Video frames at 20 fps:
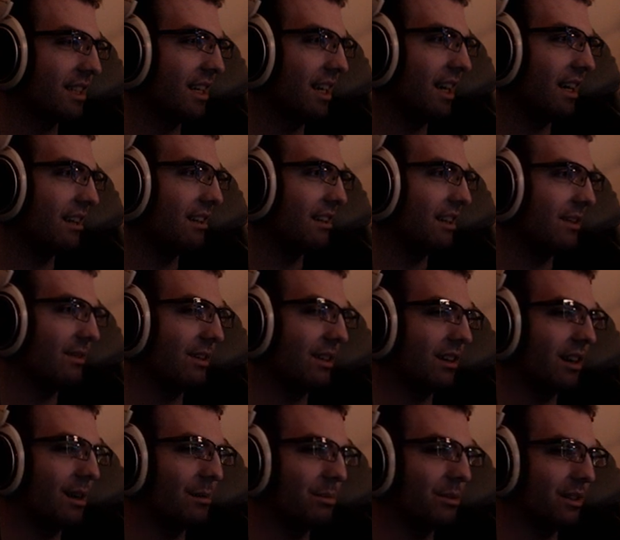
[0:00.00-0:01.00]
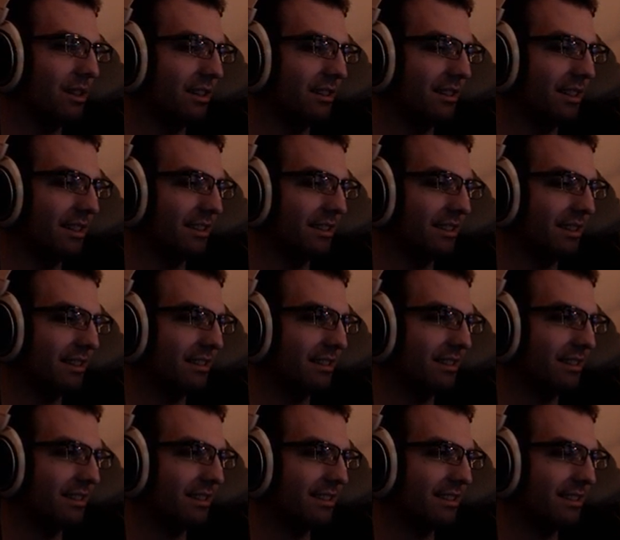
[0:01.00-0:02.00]
I couldn't even comprehend that
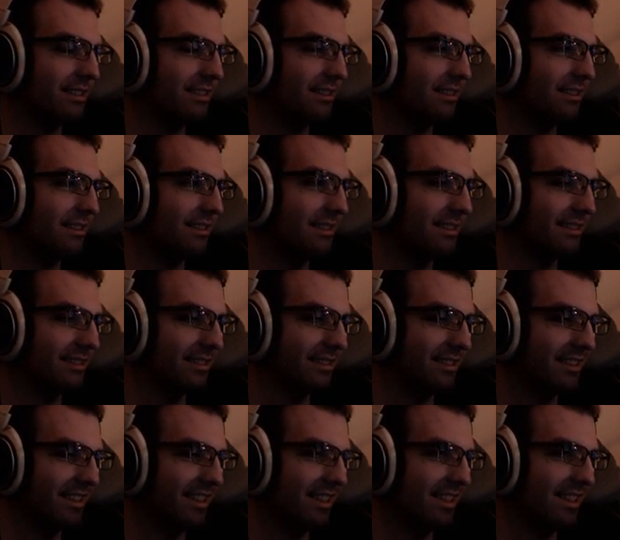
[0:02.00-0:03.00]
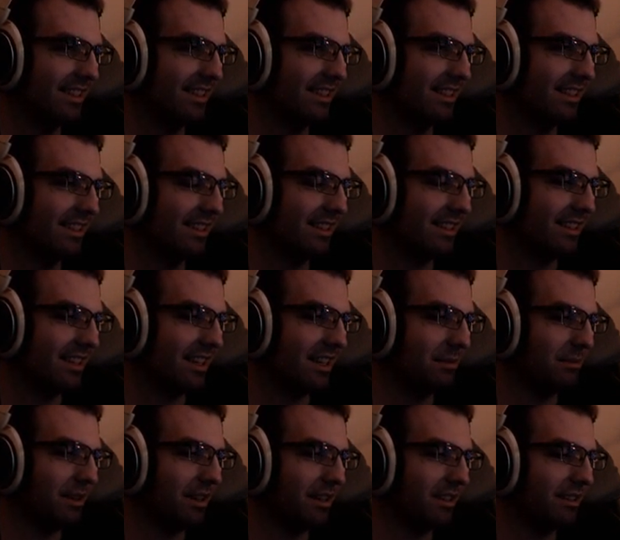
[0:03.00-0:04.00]
sentence. That
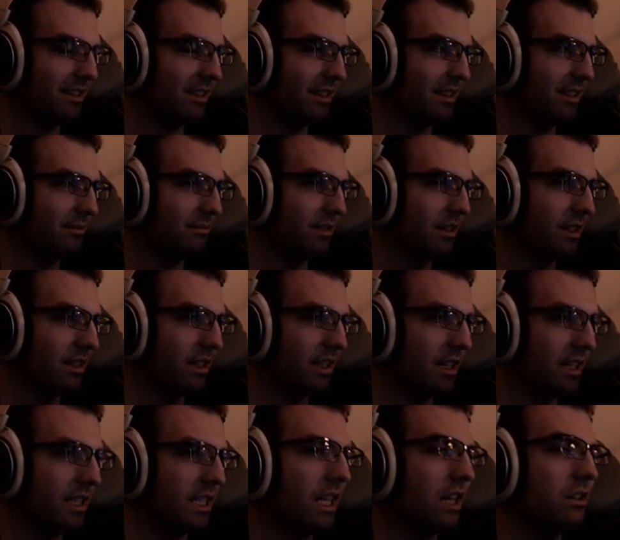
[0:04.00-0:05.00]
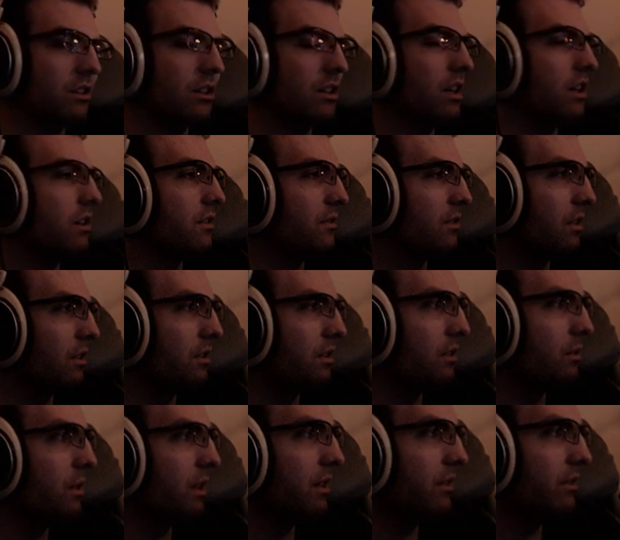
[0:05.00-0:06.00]
amount of time. See how they're kind of farther away